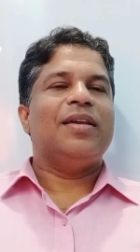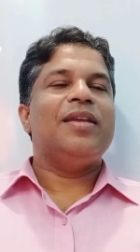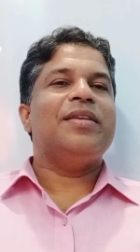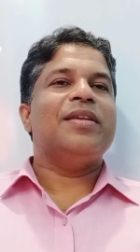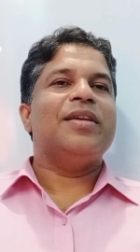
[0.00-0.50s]

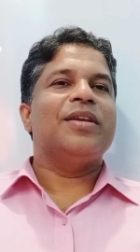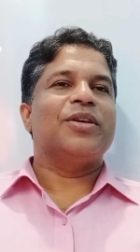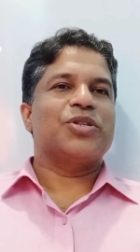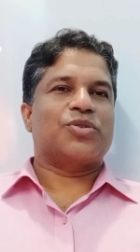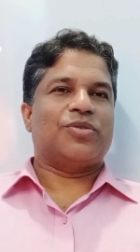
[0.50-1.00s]
Indian
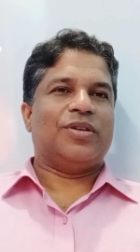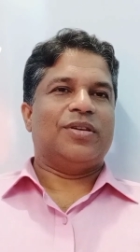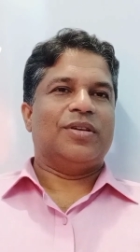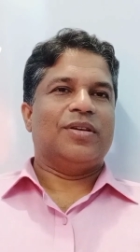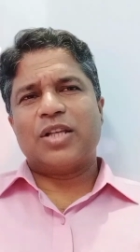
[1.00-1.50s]
industry,
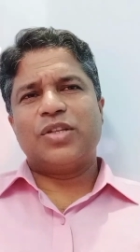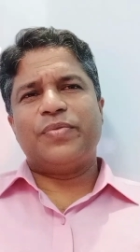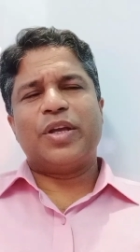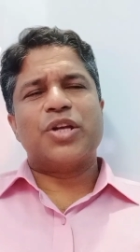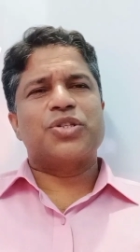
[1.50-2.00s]

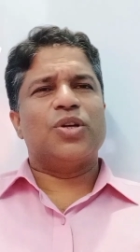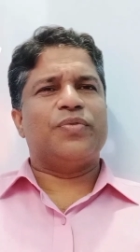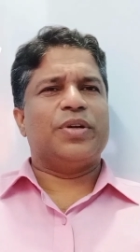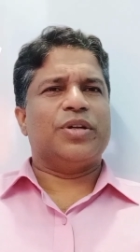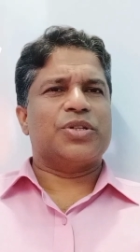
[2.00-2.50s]
classification
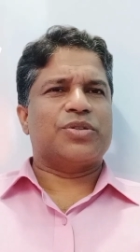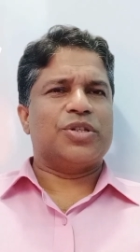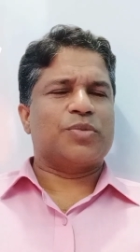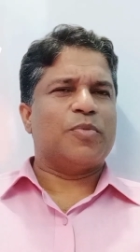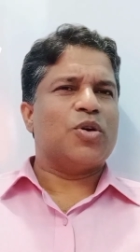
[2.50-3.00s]
of industry,
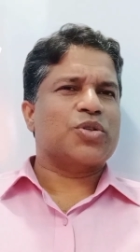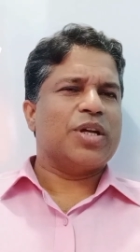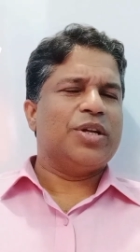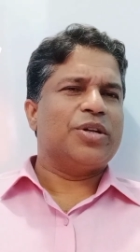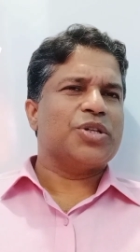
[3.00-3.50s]
small
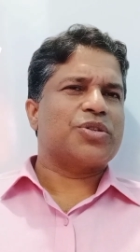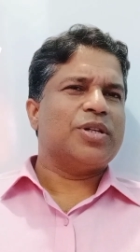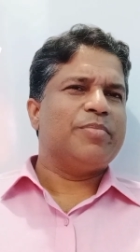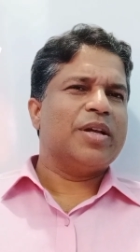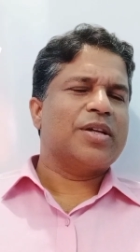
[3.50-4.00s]
scale
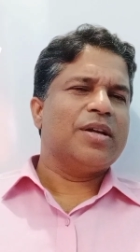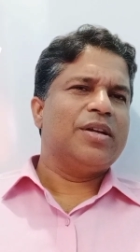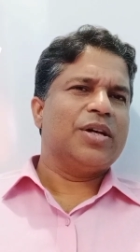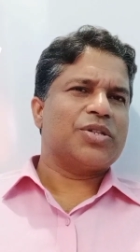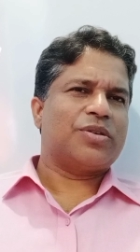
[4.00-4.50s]
industry, big
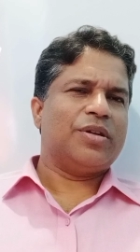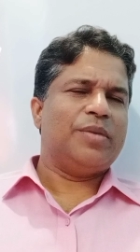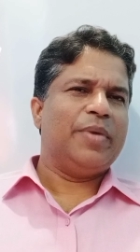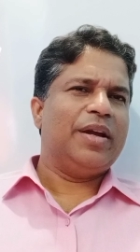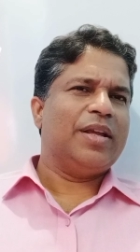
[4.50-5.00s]
industry,
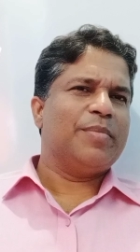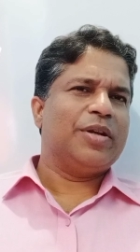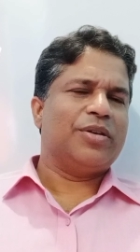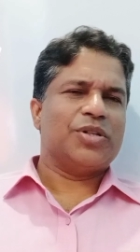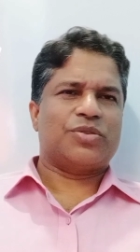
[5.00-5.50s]
medium
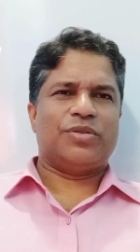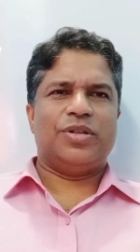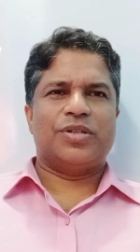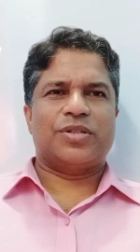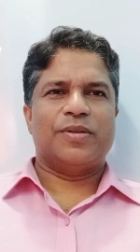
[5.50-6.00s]

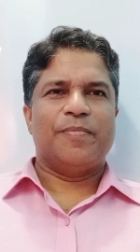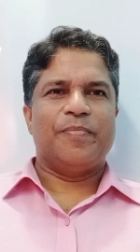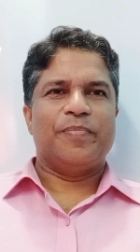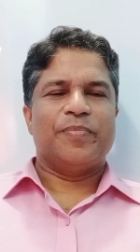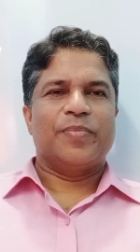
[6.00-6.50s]
industries,
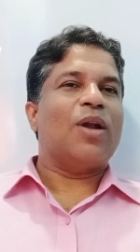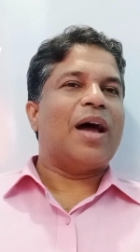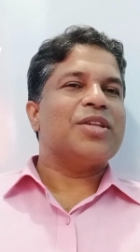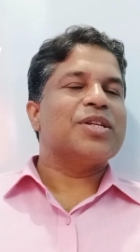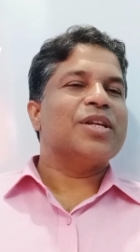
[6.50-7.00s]
role
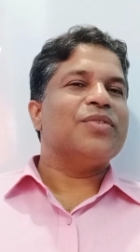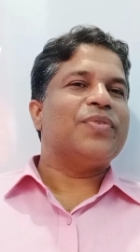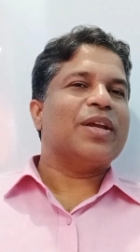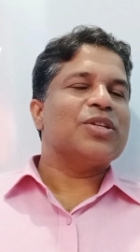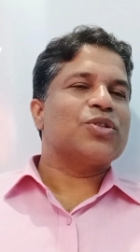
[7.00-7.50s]
and
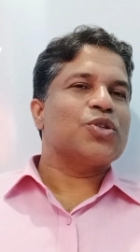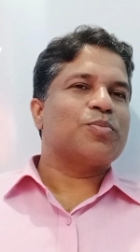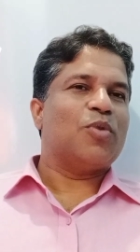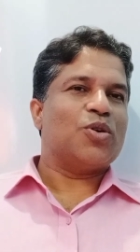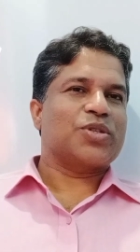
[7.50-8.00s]
significance of
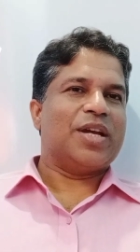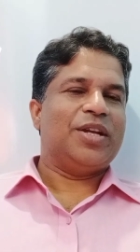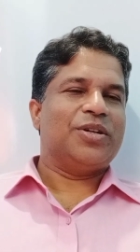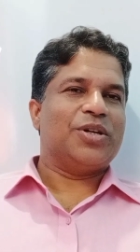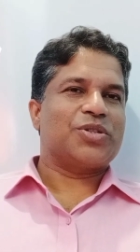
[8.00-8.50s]
small scale
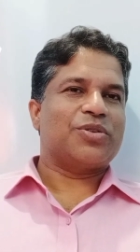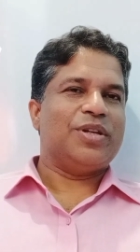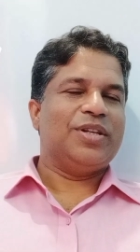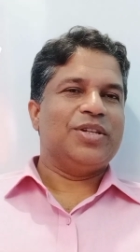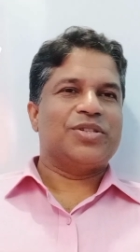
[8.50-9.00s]

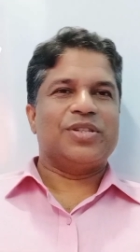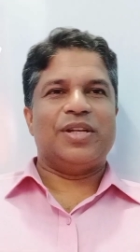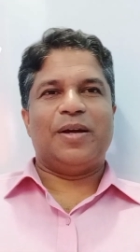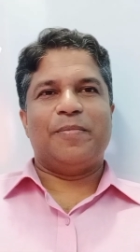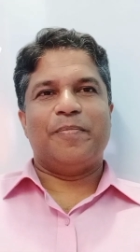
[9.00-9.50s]
industry in
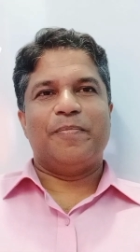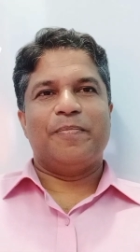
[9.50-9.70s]
India,